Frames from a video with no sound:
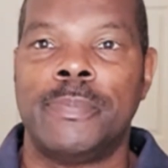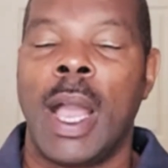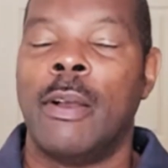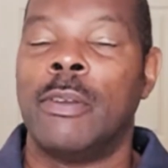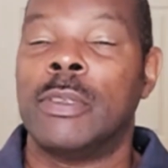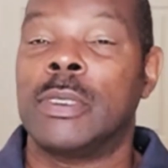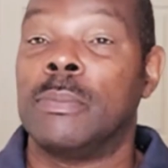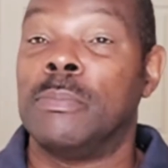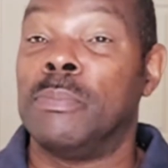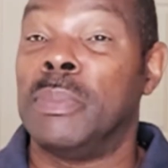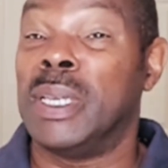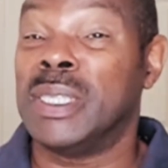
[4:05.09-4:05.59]
I
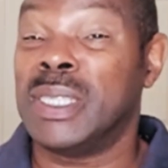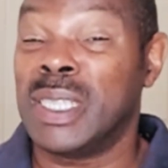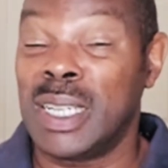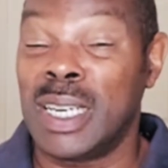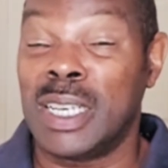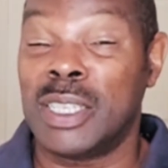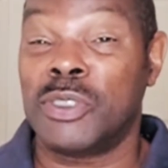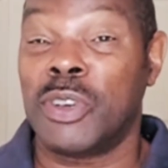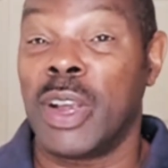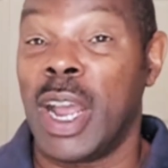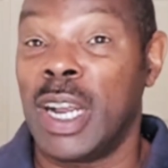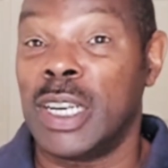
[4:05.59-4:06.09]
was missing
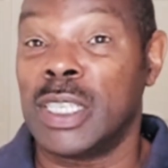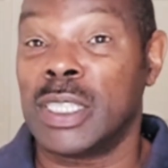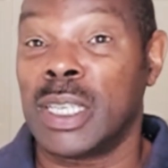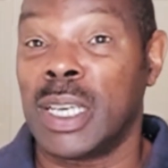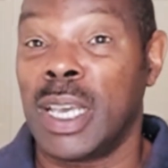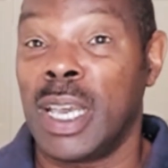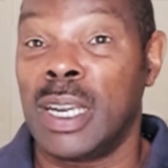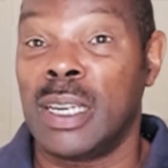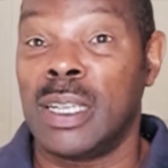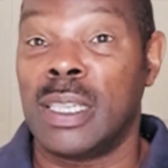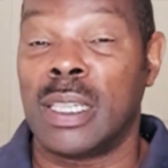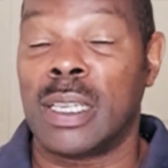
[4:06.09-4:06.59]
a trash
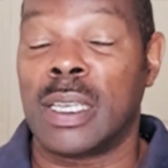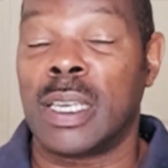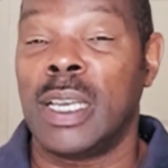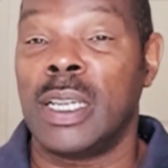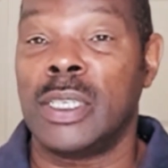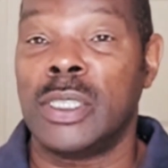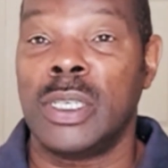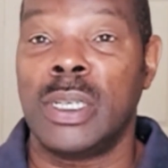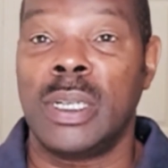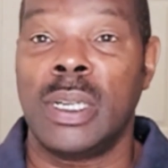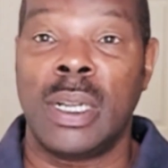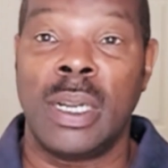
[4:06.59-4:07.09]
can in the
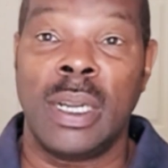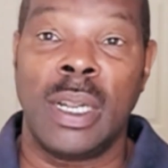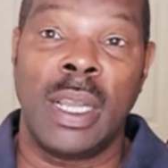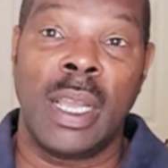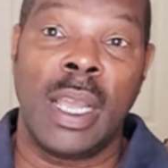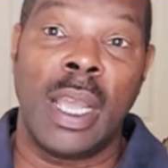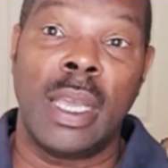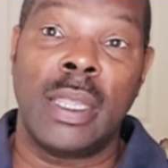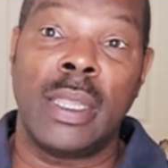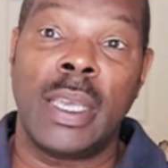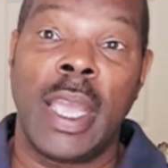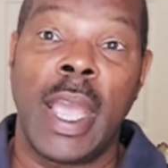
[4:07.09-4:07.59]
kitchen,
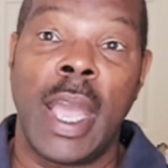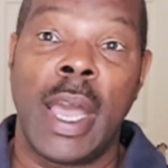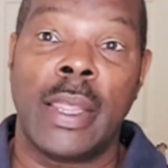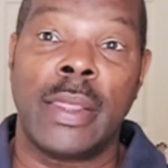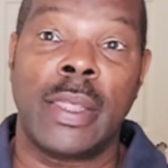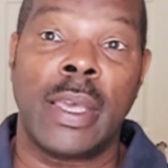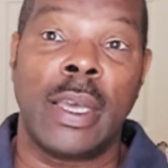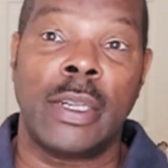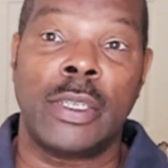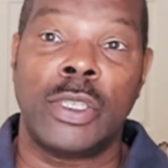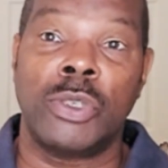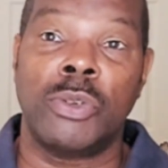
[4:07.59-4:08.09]
and they had
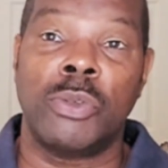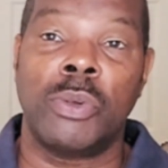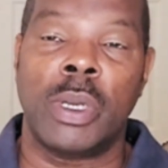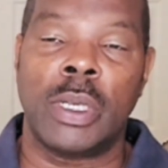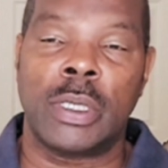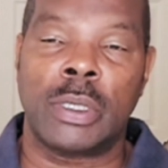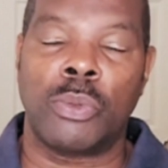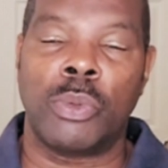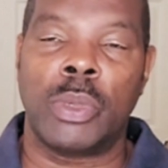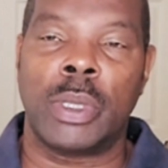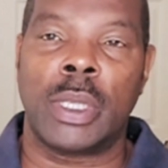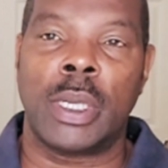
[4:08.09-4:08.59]
that to
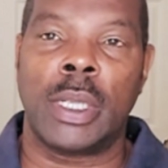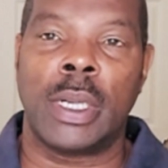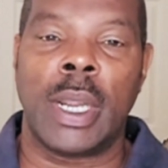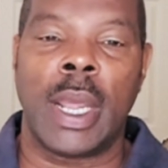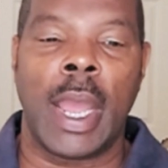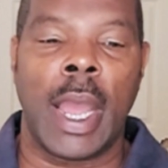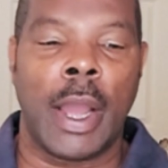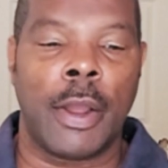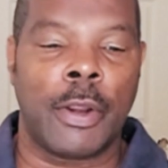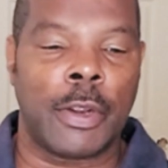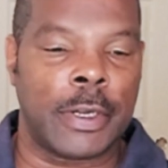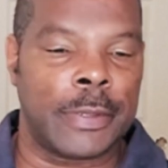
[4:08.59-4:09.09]
us within an
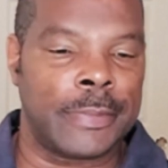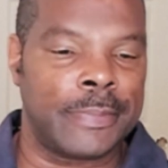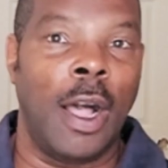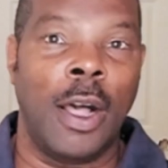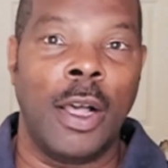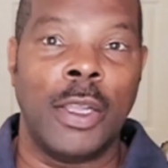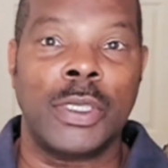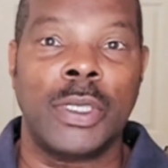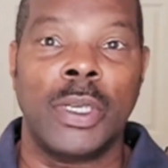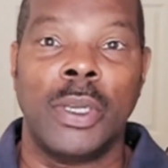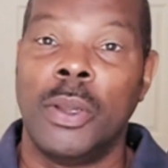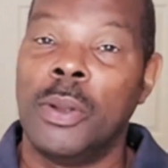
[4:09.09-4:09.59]
hour.
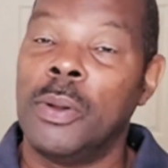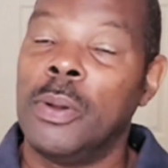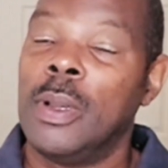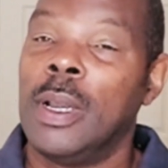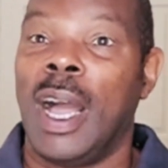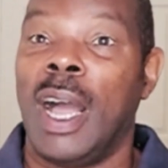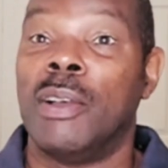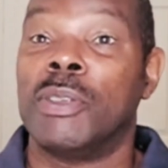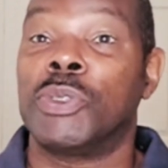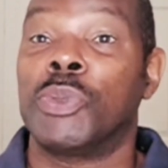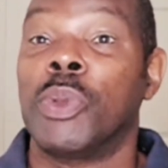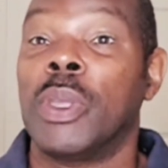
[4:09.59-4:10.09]
Also,
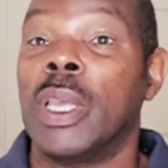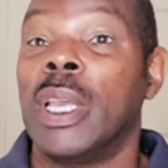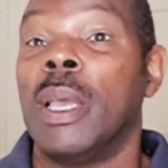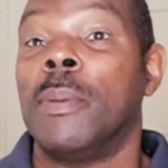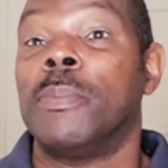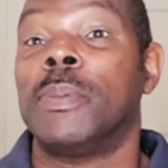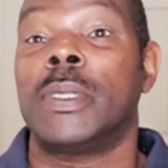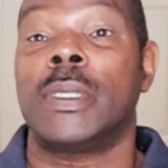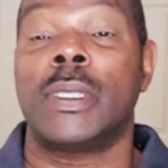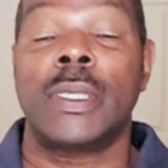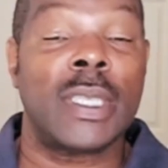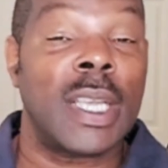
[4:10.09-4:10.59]
I was really
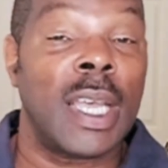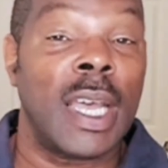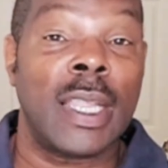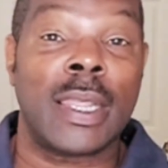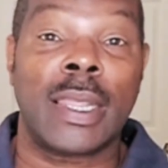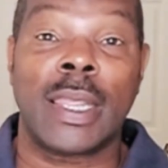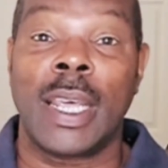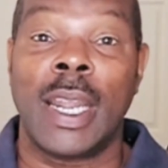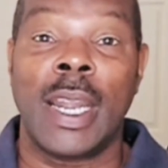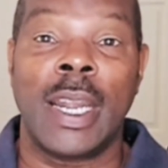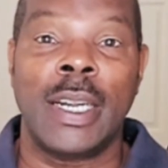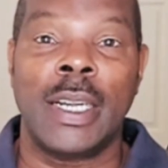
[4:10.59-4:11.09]
upset
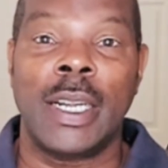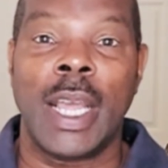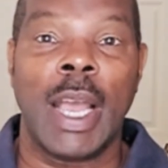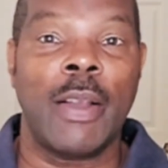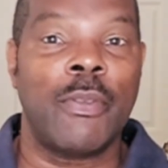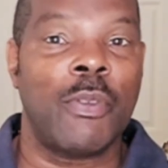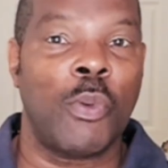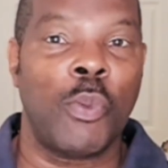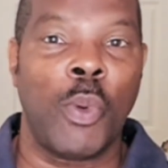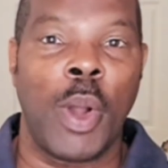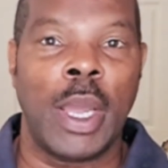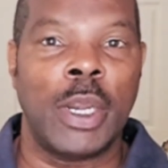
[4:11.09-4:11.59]
that I didn't have
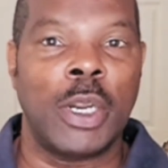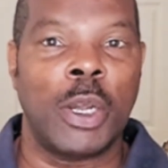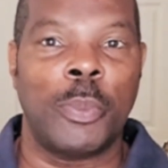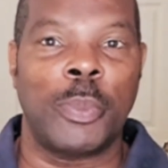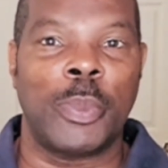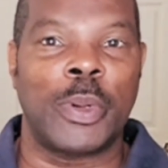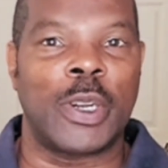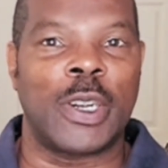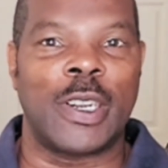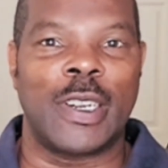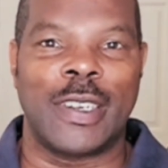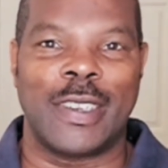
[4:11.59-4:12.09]
a wine
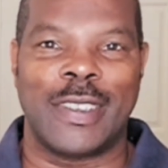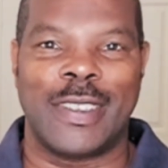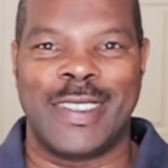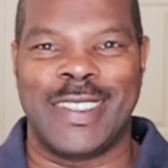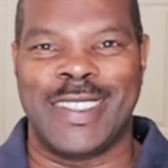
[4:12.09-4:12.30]
opener.